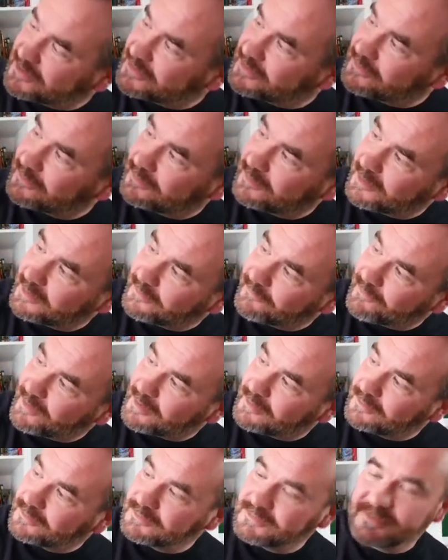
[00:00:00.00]
done like a
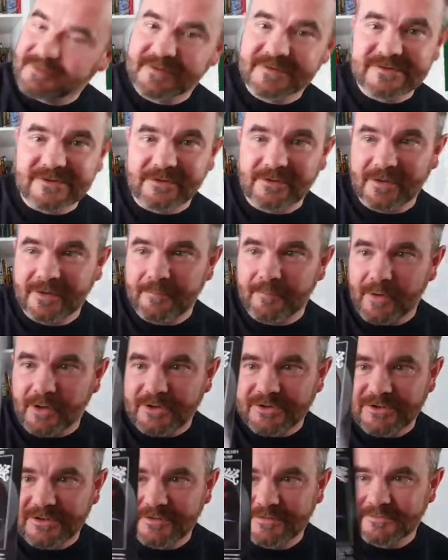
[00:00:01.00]
record, and it's all
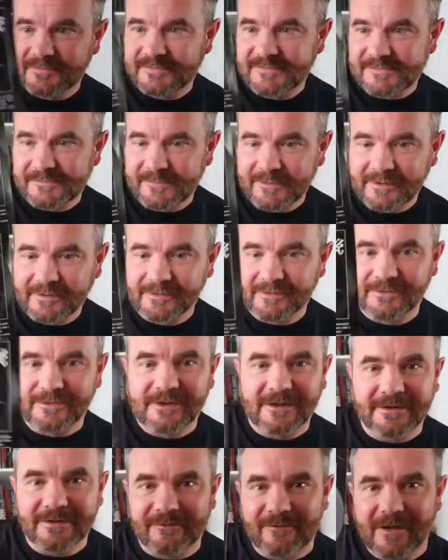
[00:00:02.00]
embossed to make it look
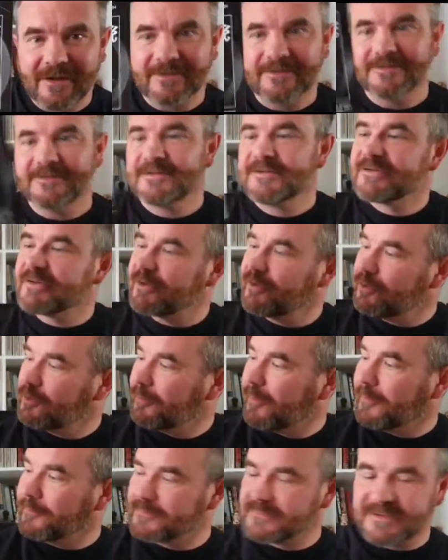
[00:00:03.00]
like the record. It's cool,
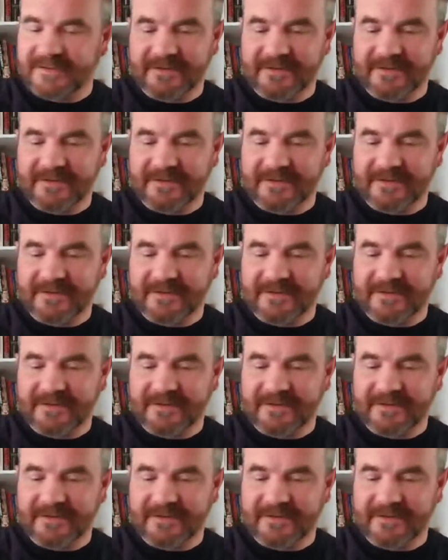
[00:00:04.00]
man. It's the